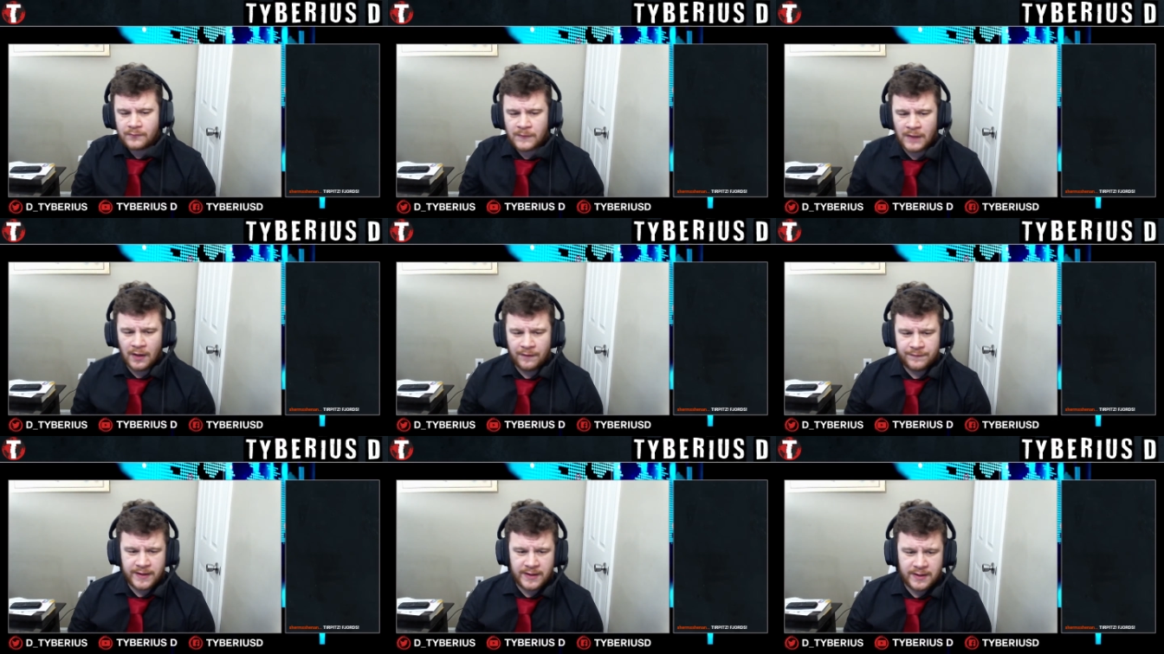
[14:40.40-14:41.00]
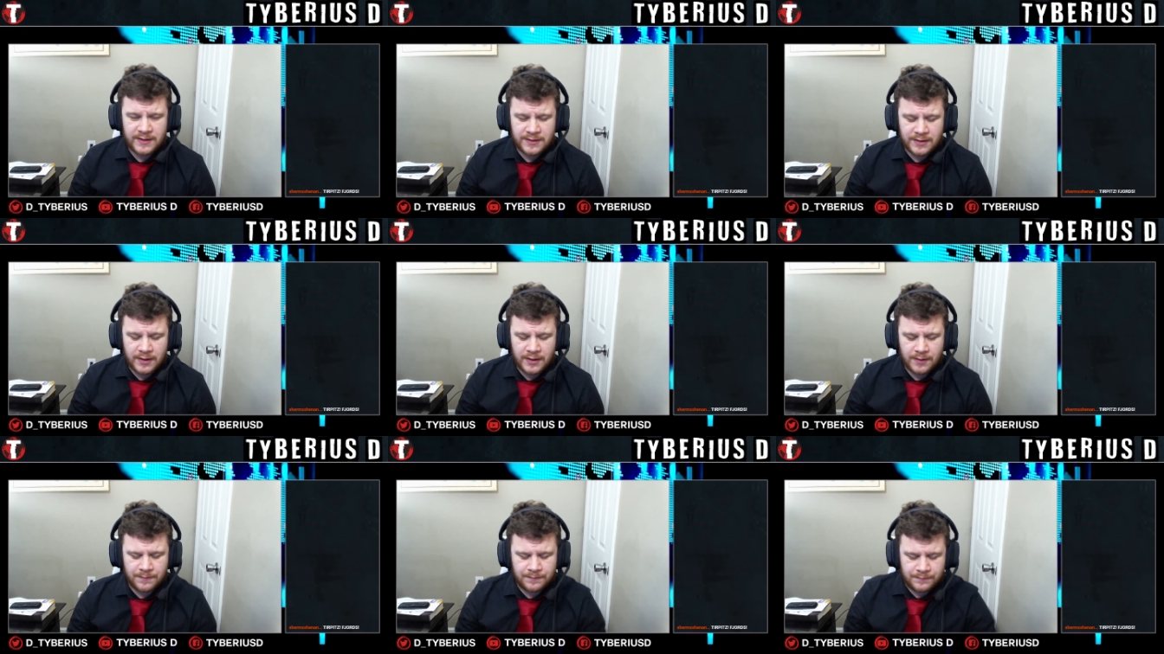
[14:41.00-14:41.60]

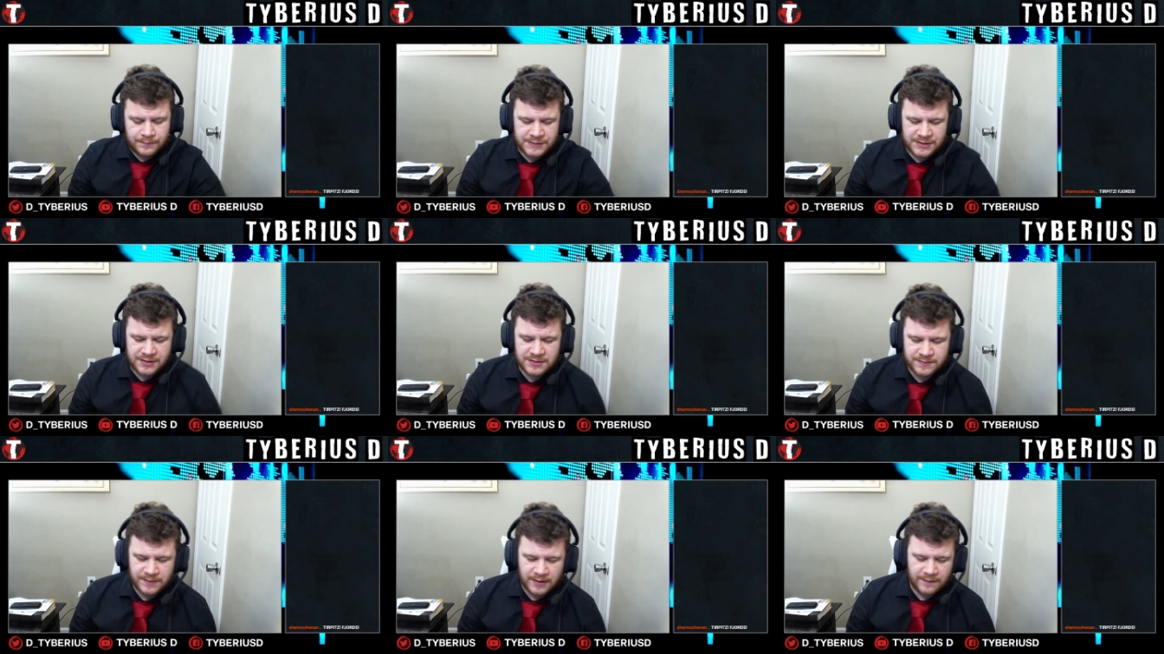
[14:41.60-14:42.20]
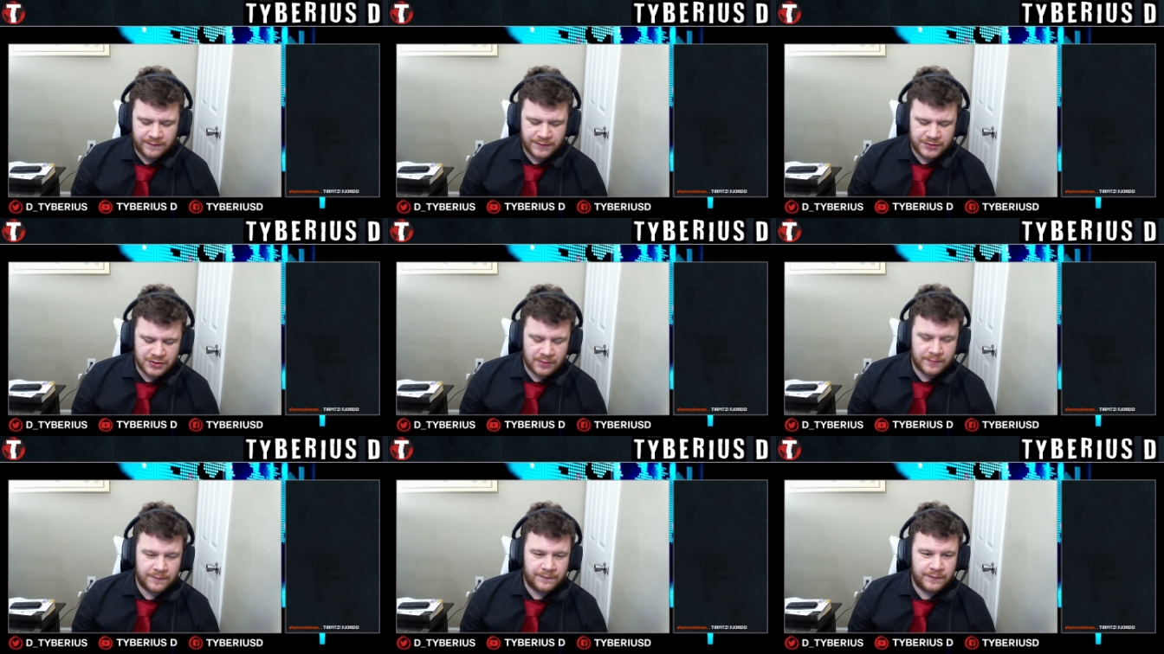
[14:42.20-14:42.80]
the
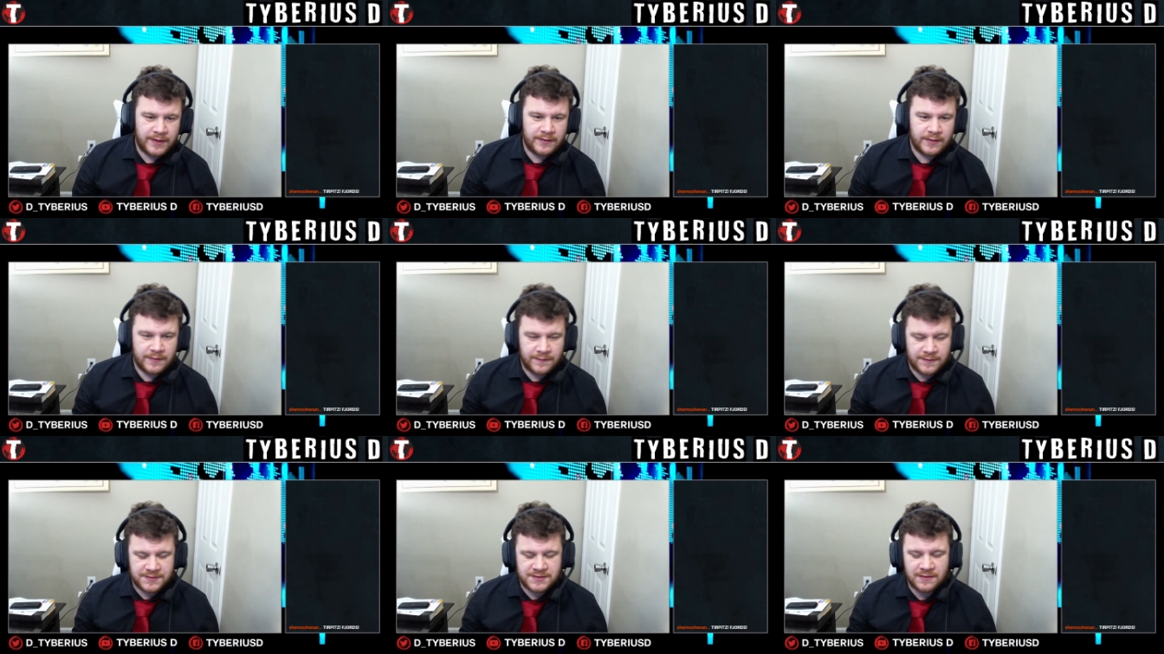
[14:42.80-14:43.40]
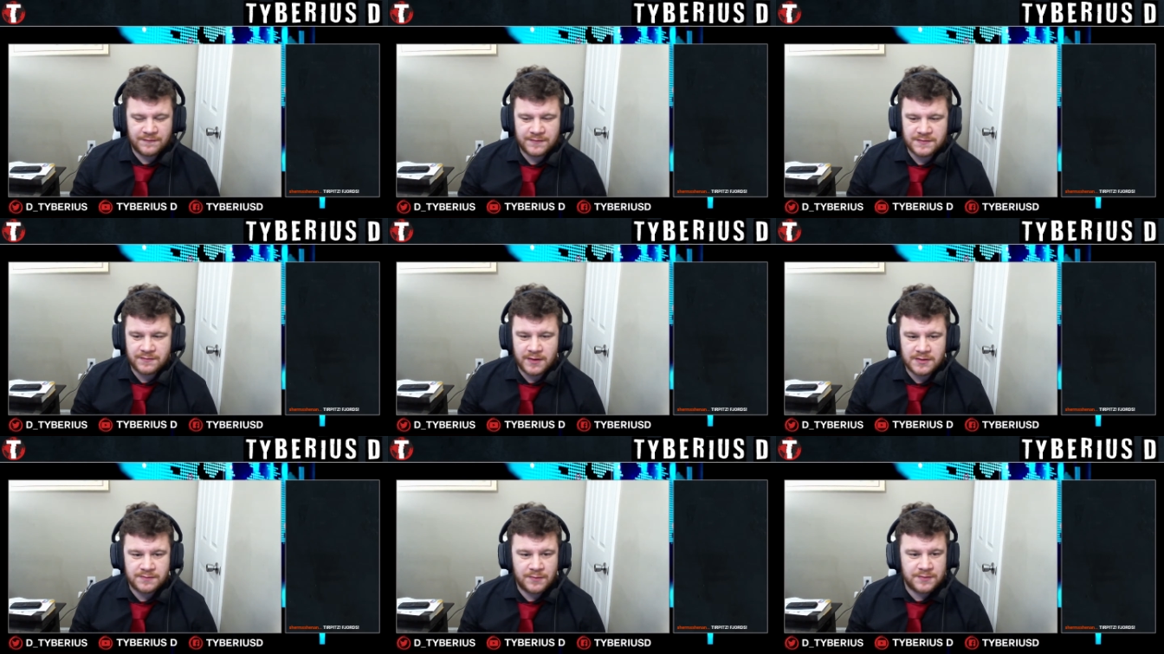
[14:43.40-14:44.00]
German fleet, the surface raiders.